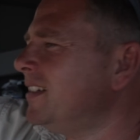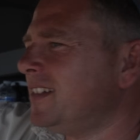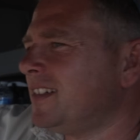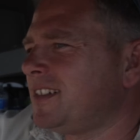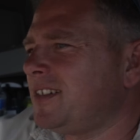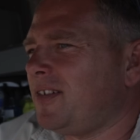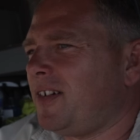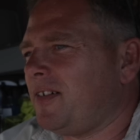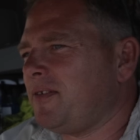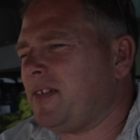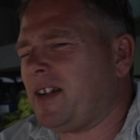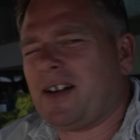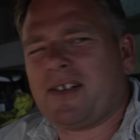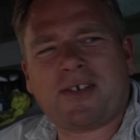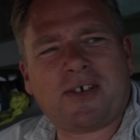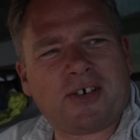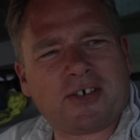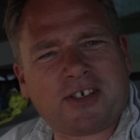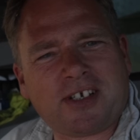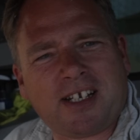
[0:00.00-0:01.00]
So I've now
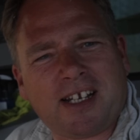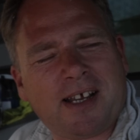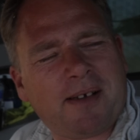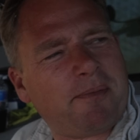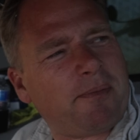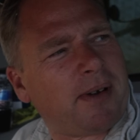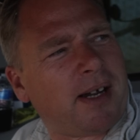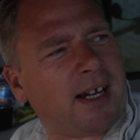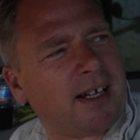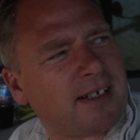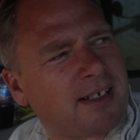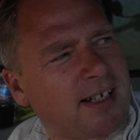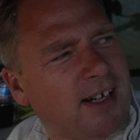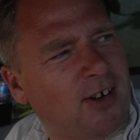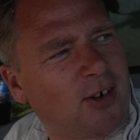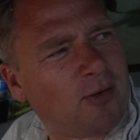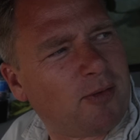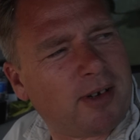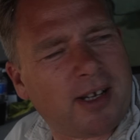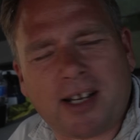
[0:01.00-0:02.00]
got to nip back,
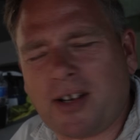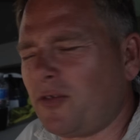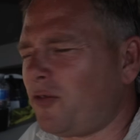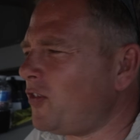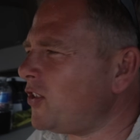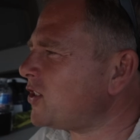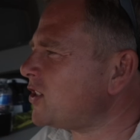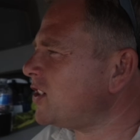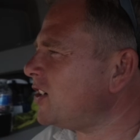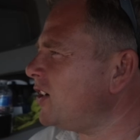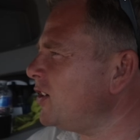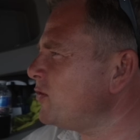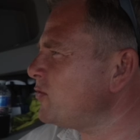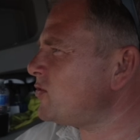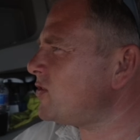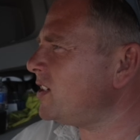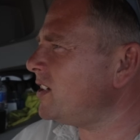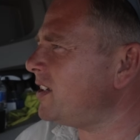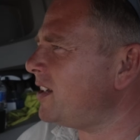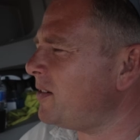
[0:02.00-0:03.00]
terribly inefficient.
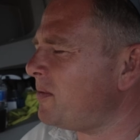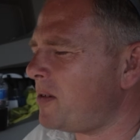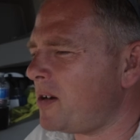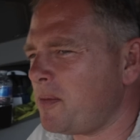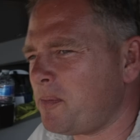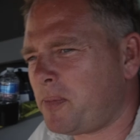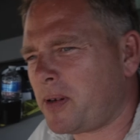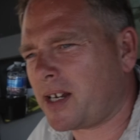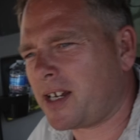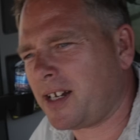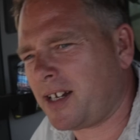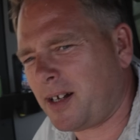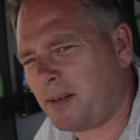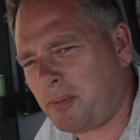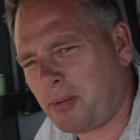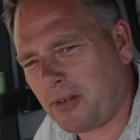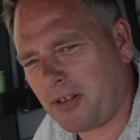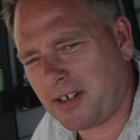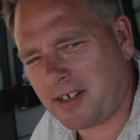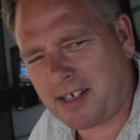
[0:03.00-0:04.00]
Hopefully they won't pick it
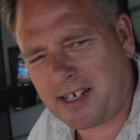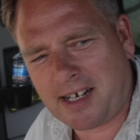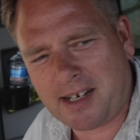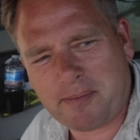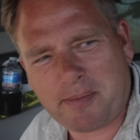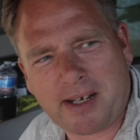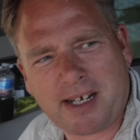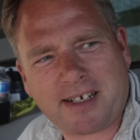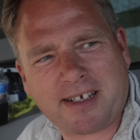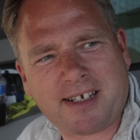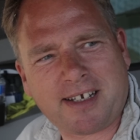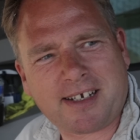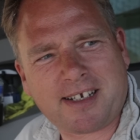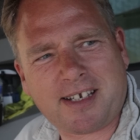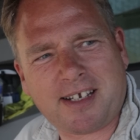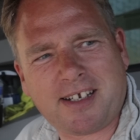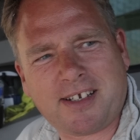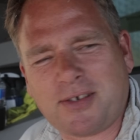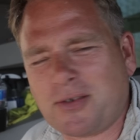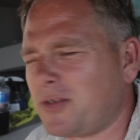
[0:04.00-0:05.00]
up on the
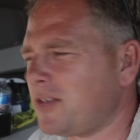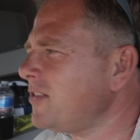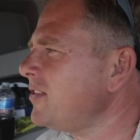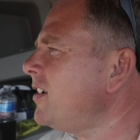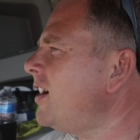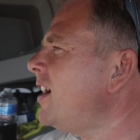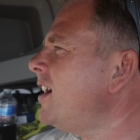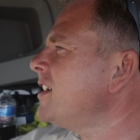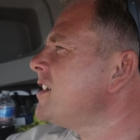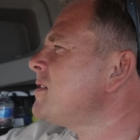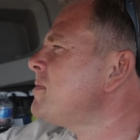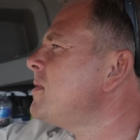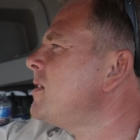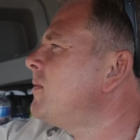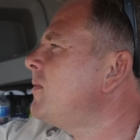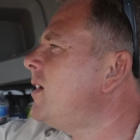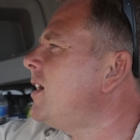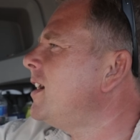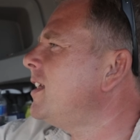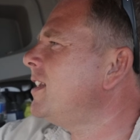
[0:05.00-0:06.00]
telematics and sort of ask me
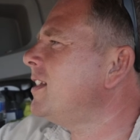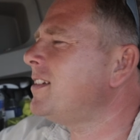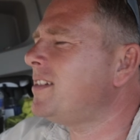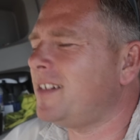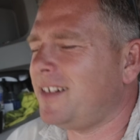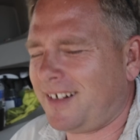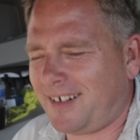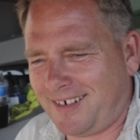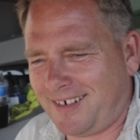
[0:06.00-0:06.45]
why this.